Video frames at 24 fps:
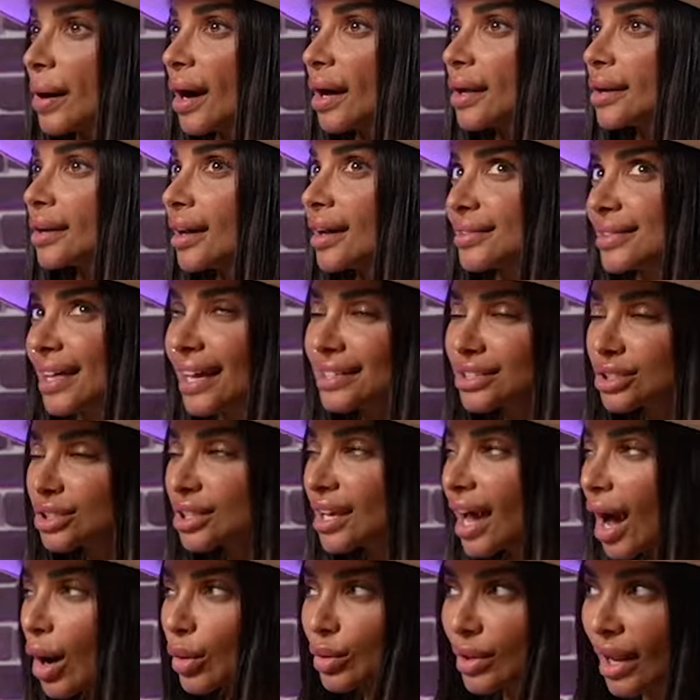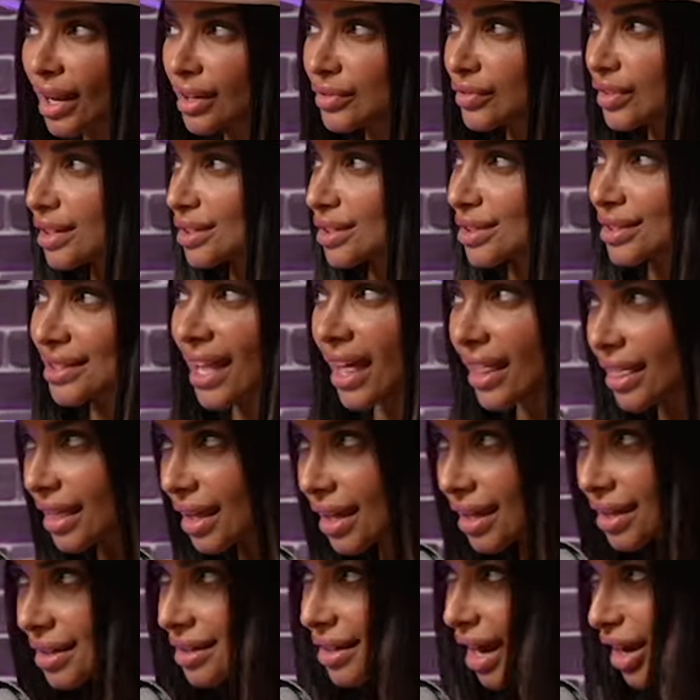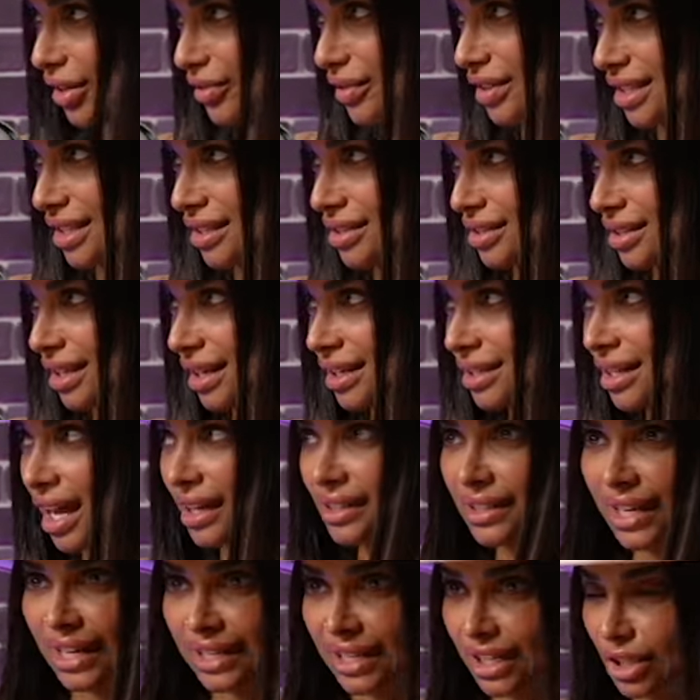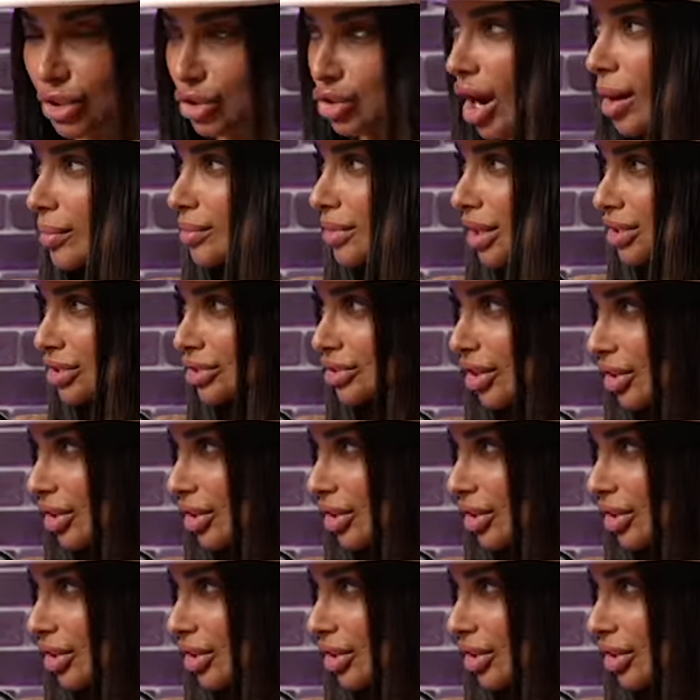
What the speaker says: but that's how life is. Nothing in life is easy. Not getting a job, not